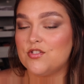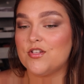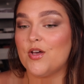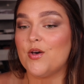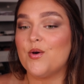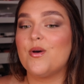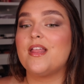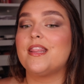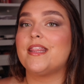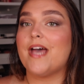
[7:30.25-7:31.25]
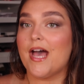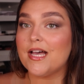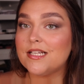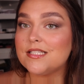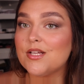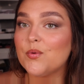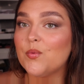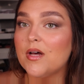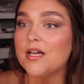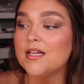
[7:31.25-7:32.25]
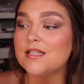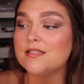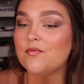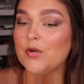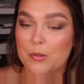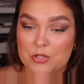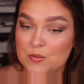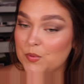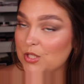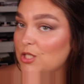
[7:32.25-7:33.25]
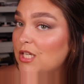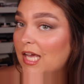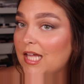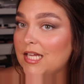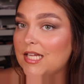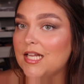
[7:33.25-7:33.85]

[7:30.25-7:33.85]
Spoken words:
so that was very much appreciated.